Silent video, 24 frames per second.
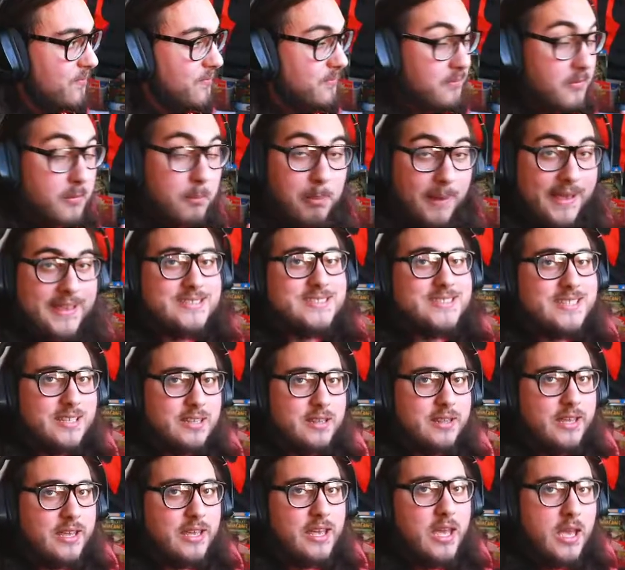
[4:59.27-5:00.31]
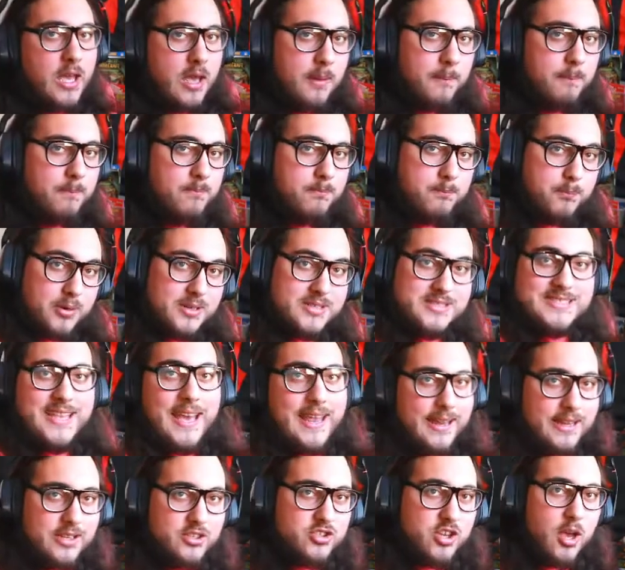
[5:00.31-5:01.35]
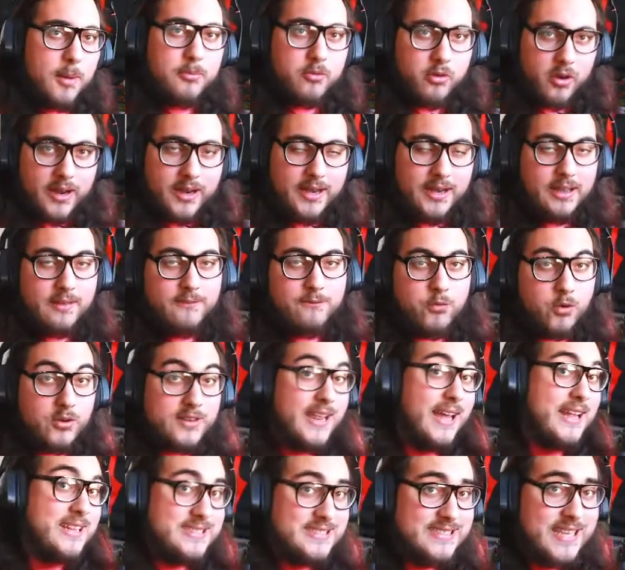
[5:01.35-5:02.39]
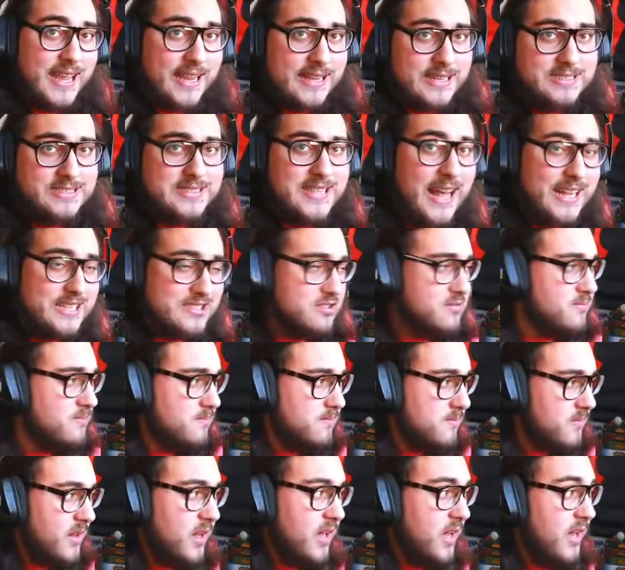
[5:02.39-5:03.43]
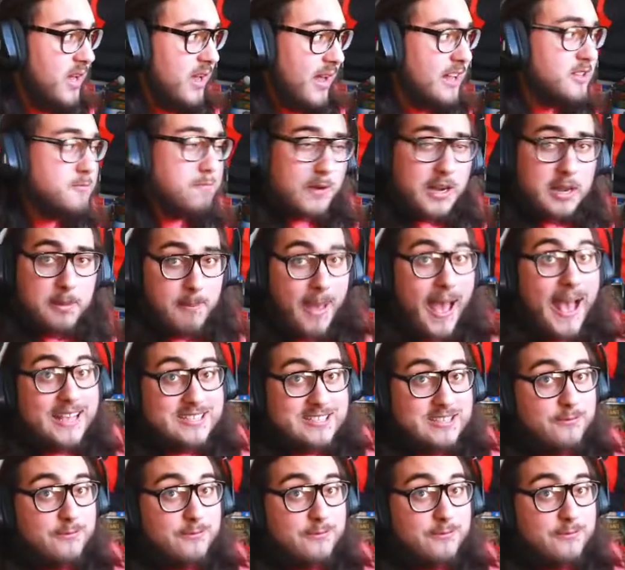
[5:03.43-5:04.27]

basically percentage upgrade for 10 seconds. That's pretty massive